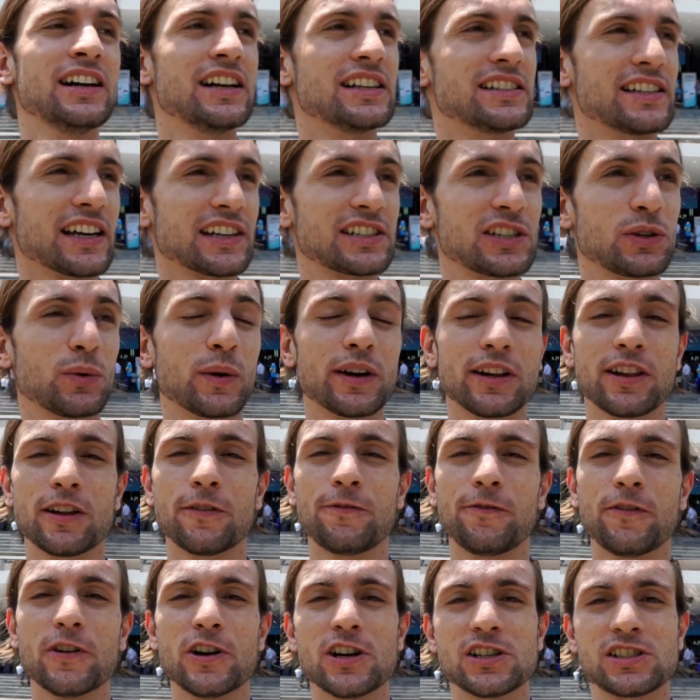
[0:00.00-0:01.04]
It's actually one of the
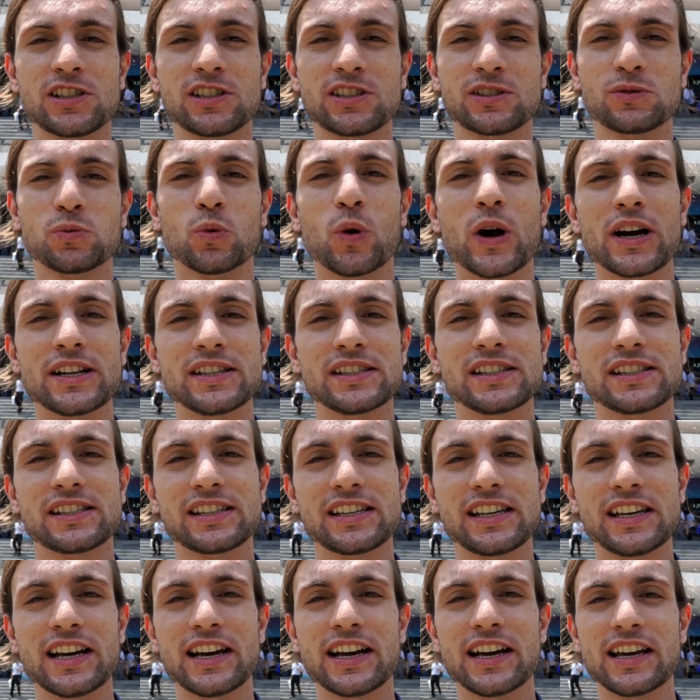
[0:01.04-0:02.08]
first ones
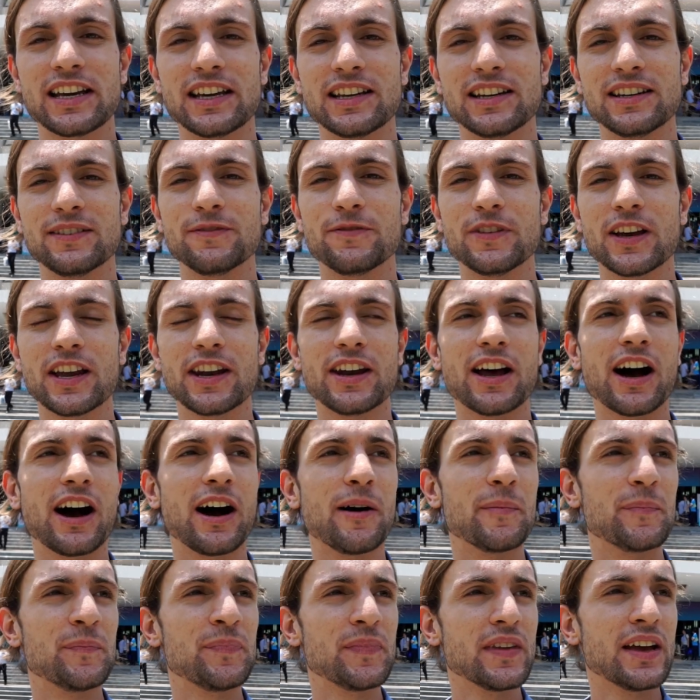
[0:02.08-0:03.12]
here in
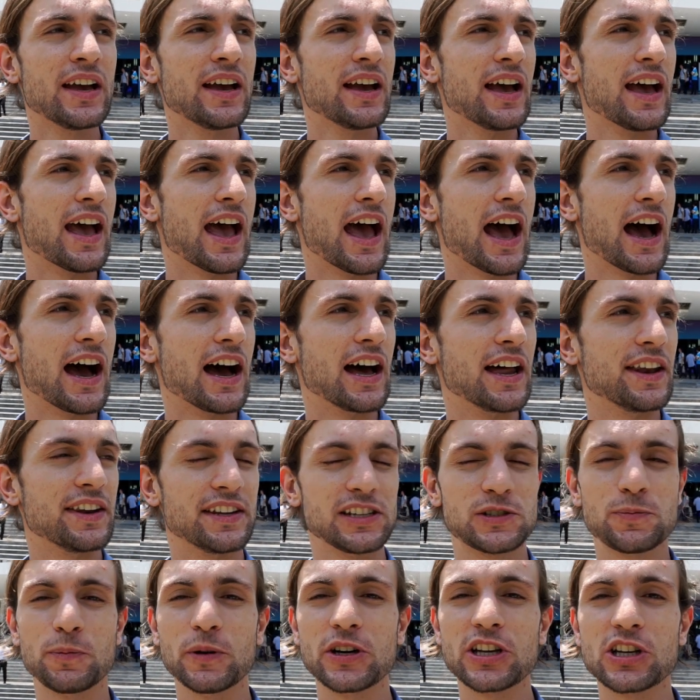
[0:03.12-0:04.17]
Vietnam, and
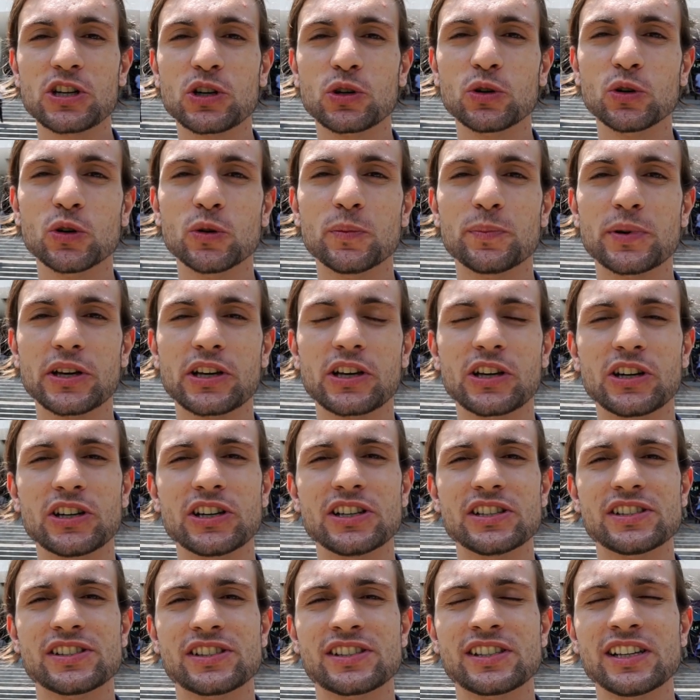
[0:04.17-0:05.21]
it's pretty cool
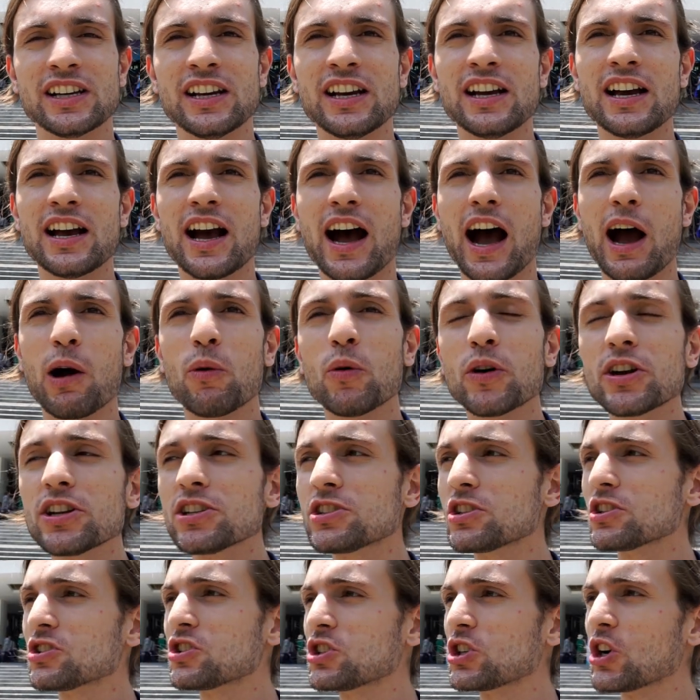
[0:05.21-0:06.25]
because I wanted
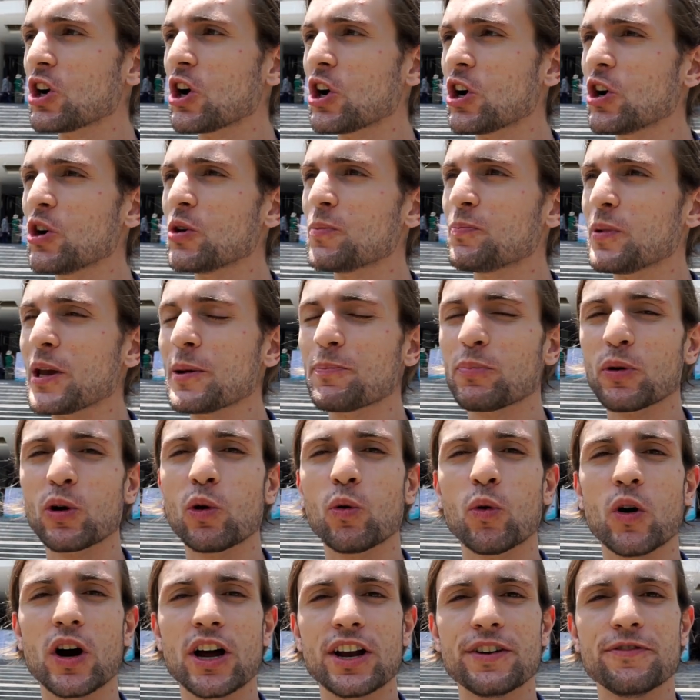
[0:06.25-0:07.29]
to show people
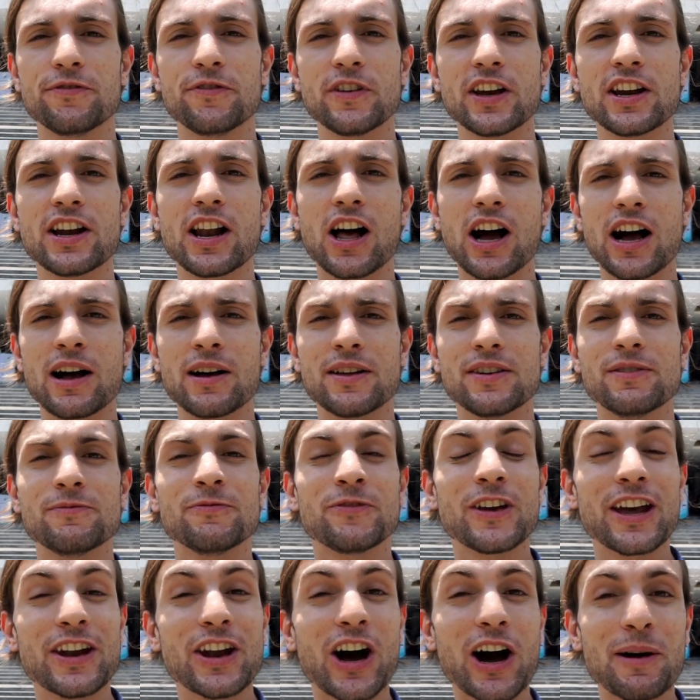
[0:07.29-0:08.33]
what
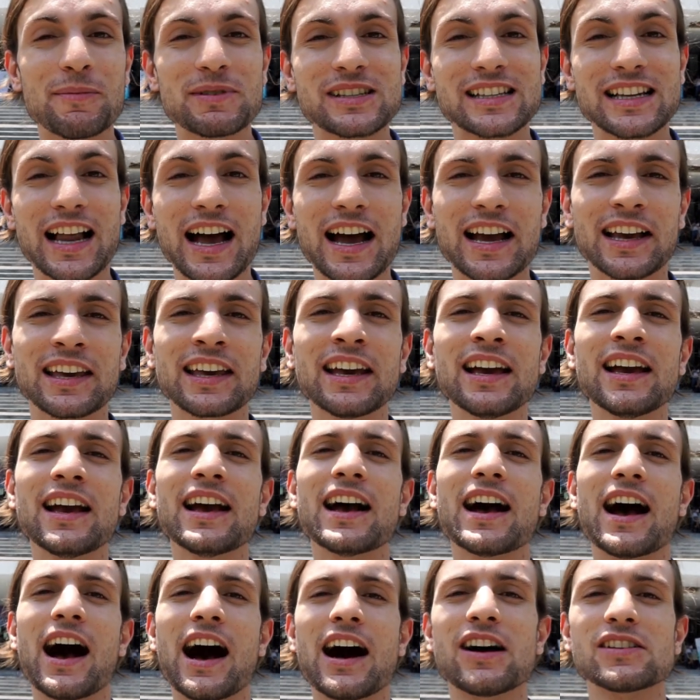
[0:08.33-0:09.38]
Vietnam is like
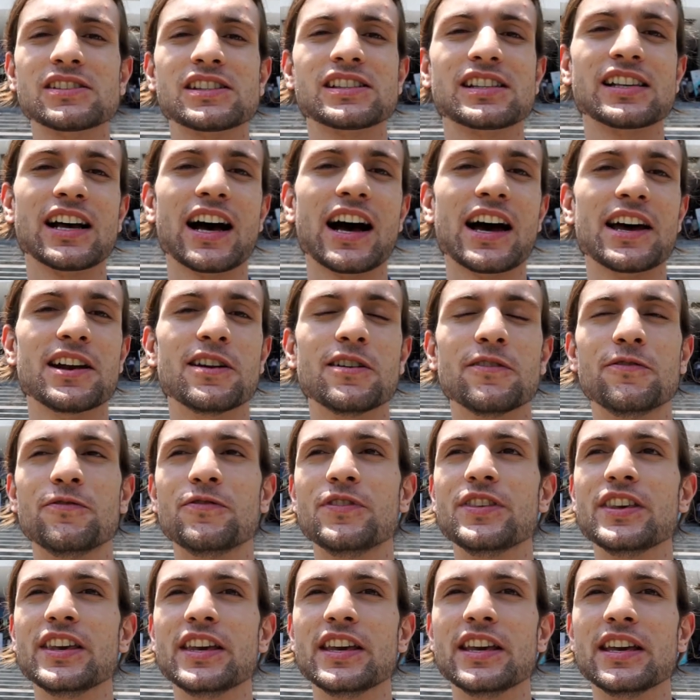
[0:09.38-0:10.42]
outside
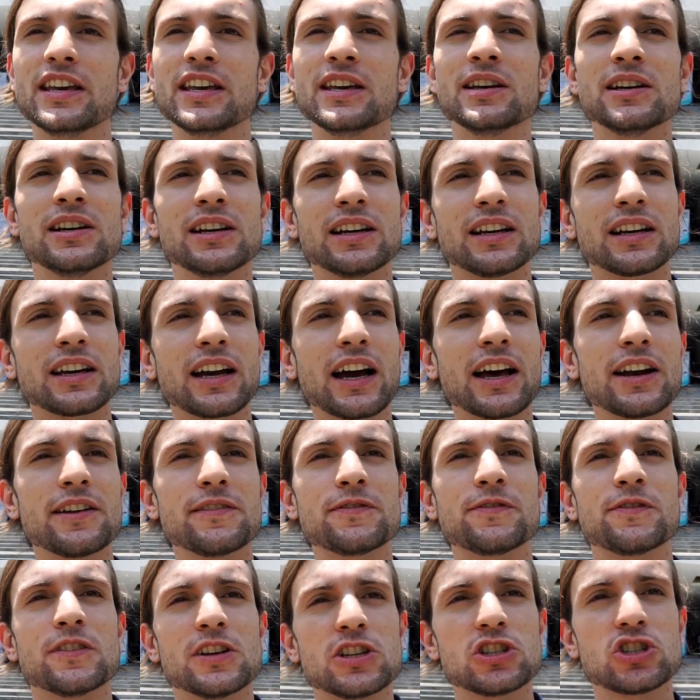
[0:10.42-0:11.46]
of the kind
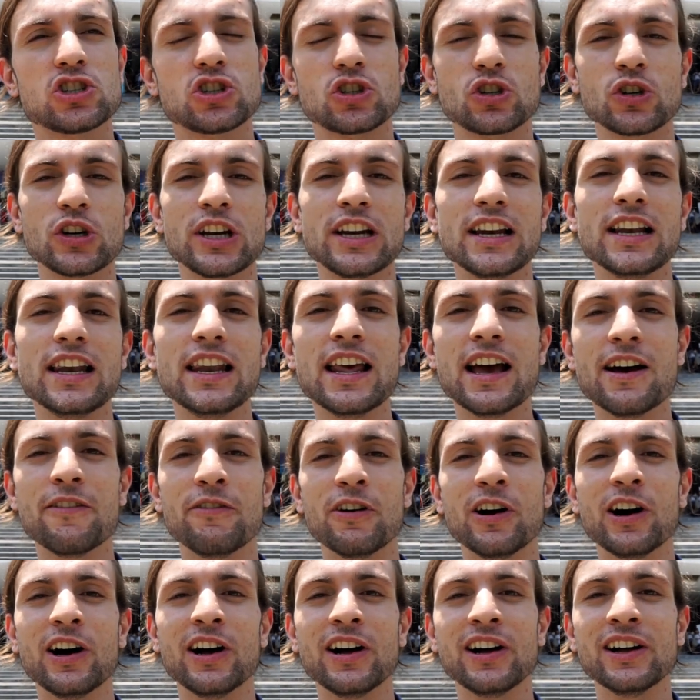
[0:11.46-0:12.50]
of street
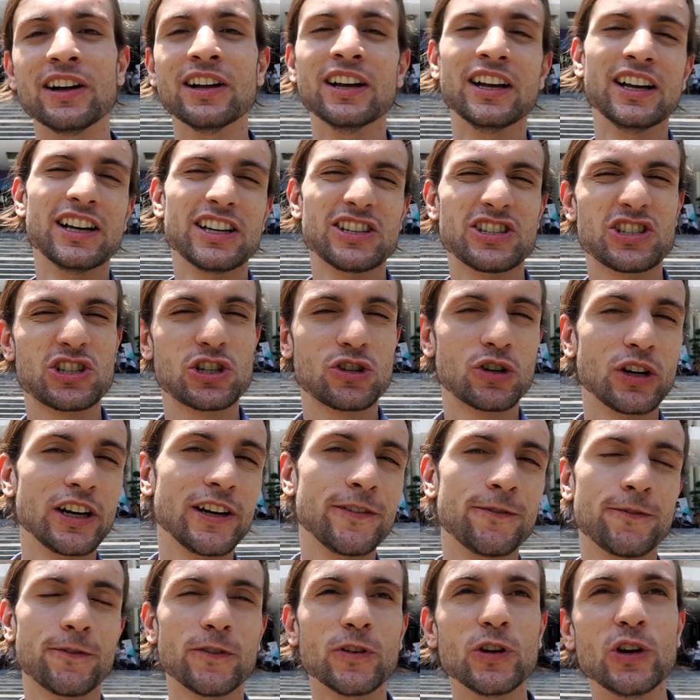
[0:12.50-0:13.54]
level,
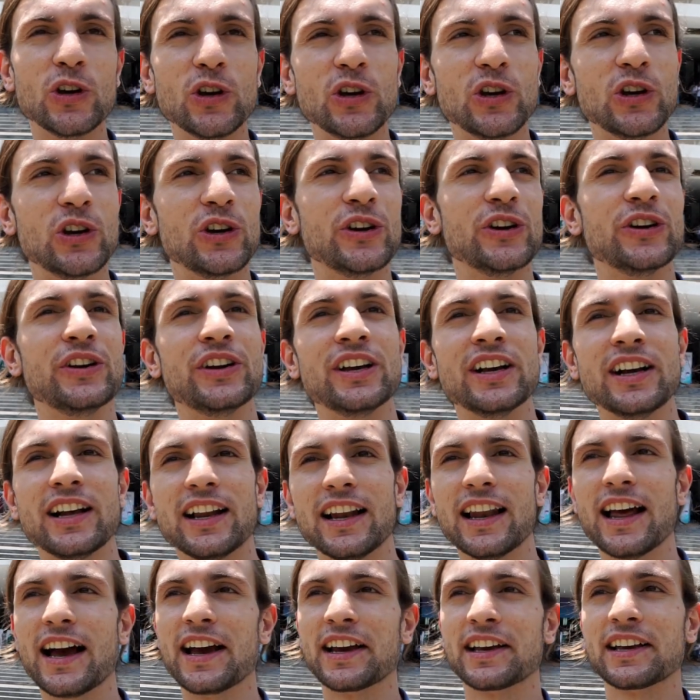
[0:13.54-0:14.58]
street food,
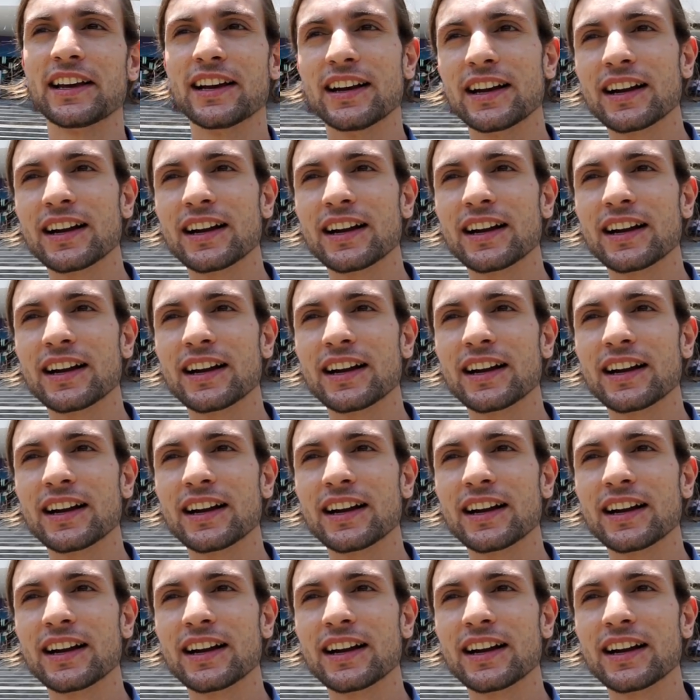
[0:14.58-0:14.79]
like